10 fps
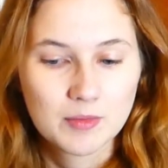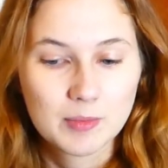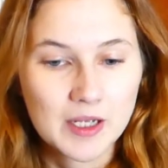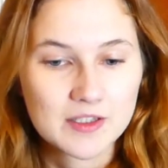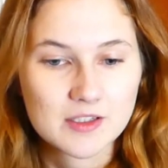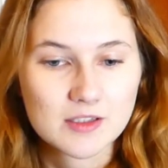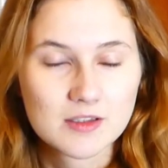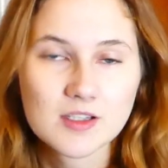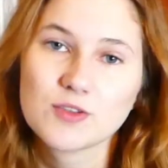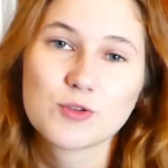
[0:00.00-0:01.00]
but
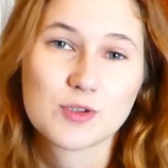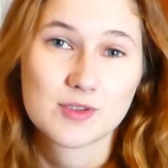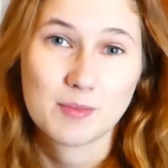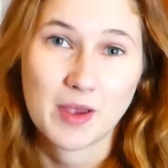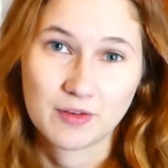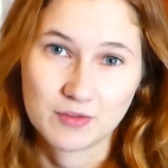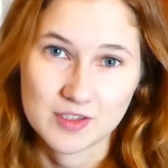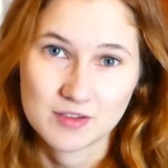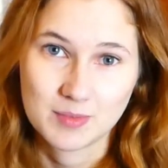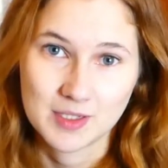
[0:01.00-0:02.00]
there's also some
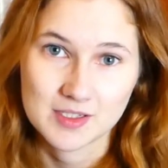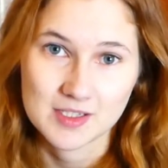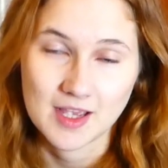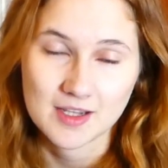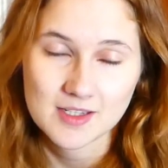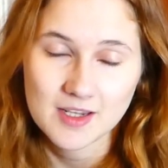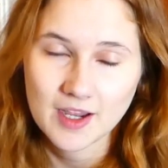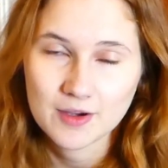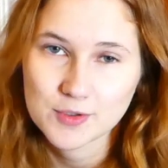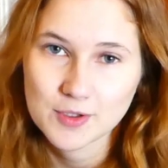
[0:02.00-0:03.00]
benefits of being dyslexic.
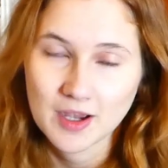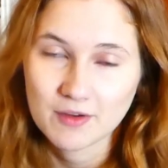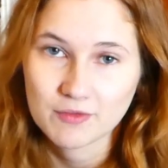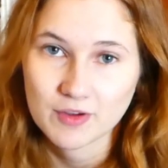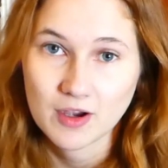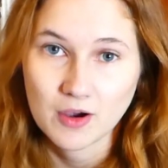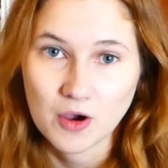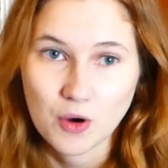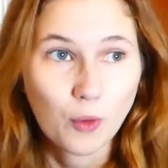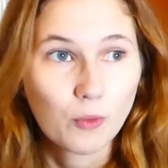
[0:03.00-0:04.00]
I also have a
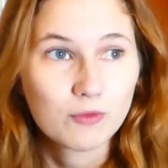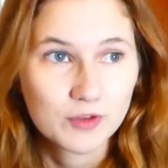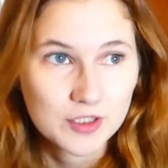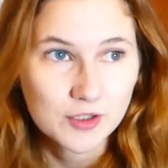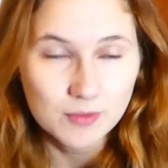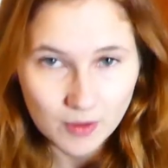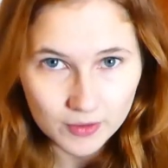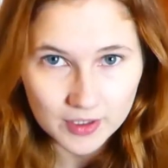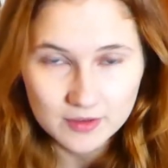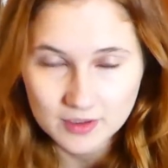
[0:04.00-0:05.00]
whole video
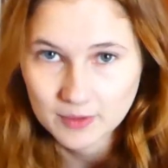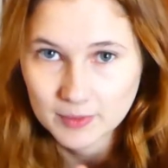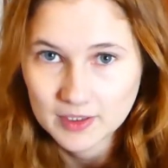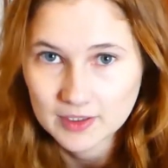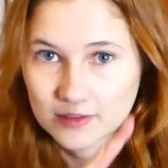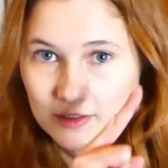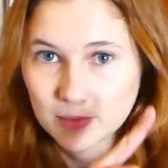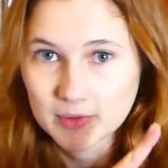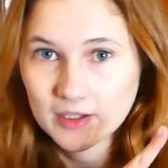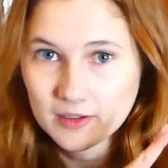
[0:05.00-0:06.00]
on it. I will link it
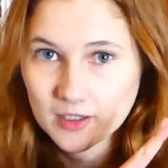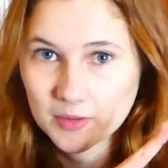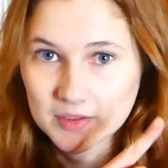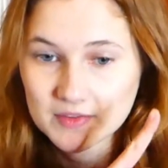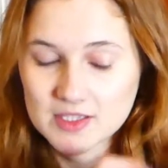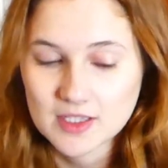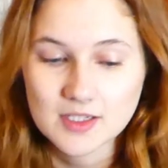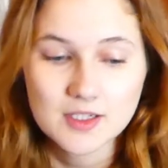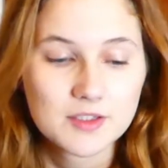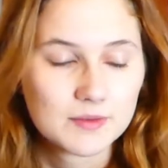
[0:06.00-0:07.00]
up there. I believe it's that
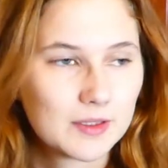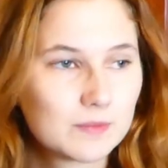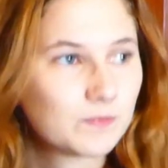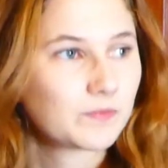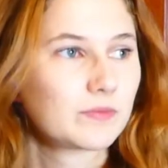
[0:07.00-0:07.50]
side. Um,